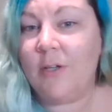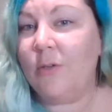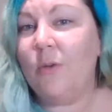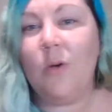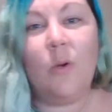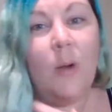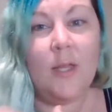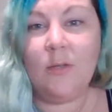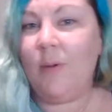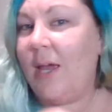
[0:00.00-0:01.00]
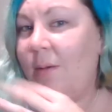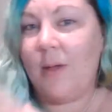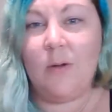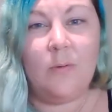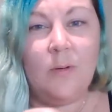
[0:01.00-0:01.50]
You're not quite the way where
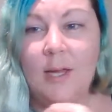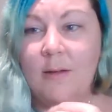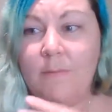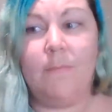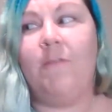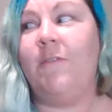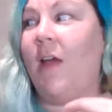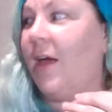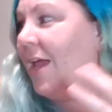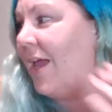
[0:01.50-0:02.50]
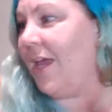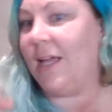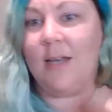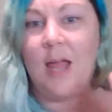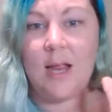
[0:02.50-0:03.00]
you're like flying and